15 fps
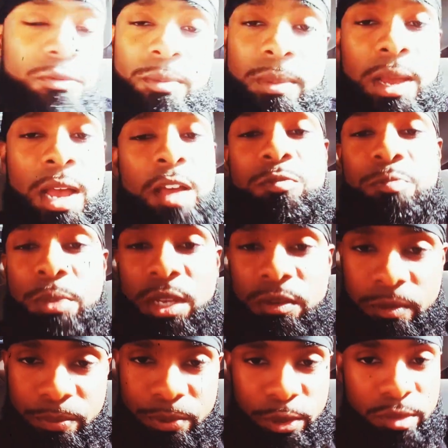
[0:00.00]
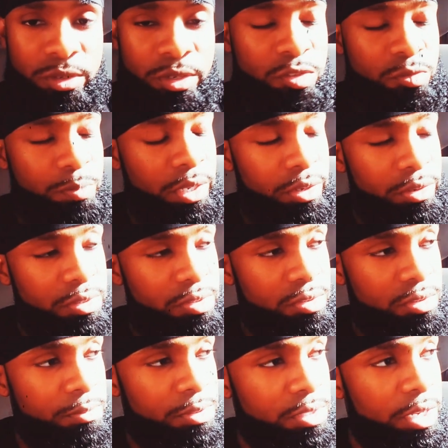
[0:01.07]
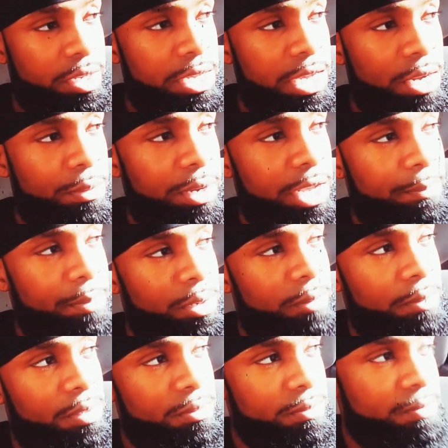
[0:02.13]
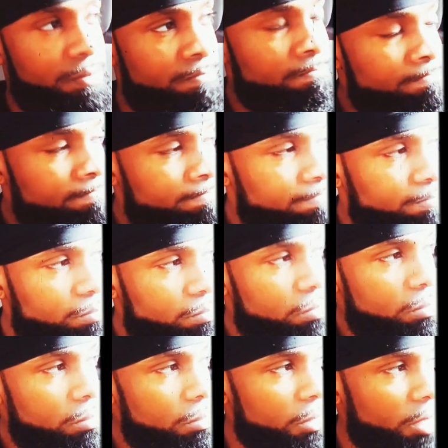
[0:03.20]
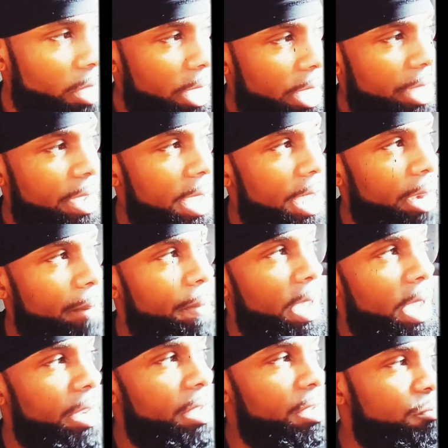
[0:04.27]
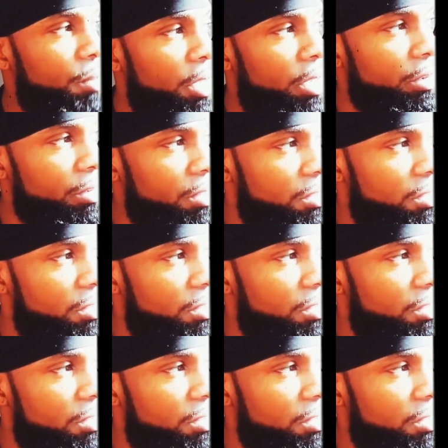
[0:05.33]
speaking from personal experience. I'll tell y'all what happened to me. I had an out of body experience,